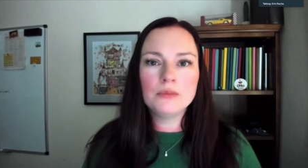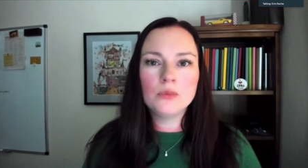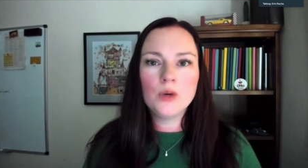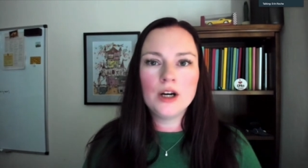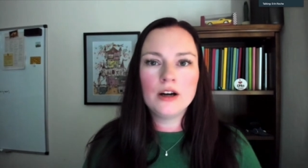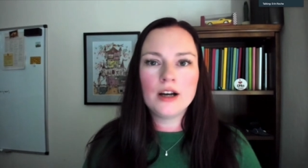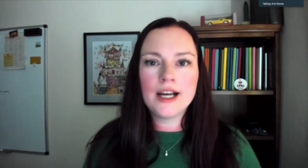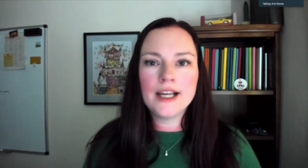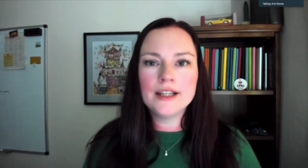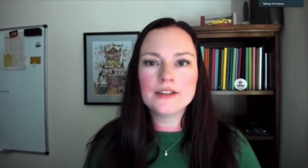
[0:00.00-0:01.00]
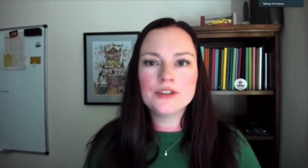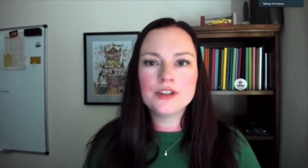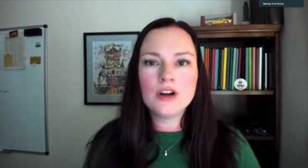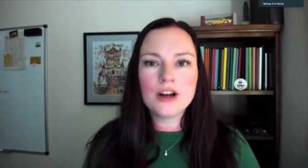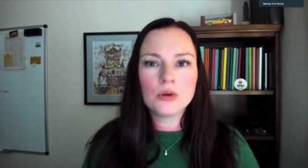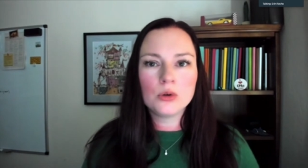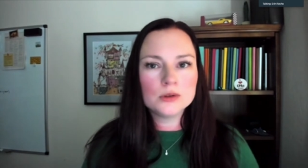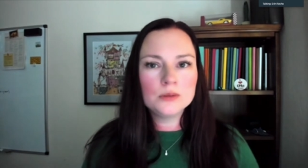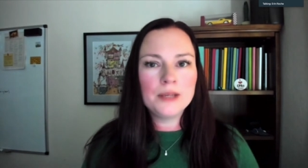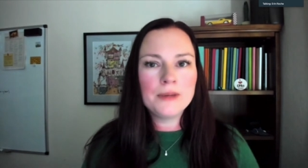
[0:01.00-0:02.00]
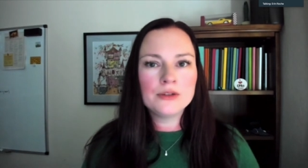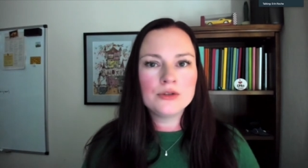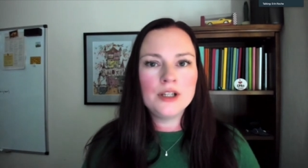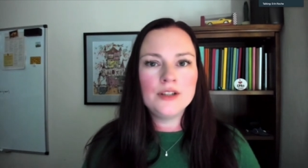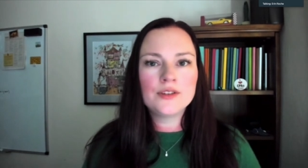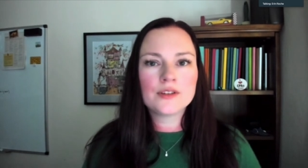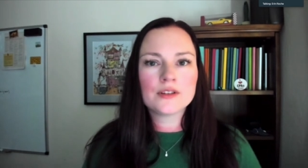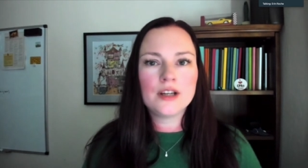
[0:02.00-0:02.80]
where I did not hold my boundaries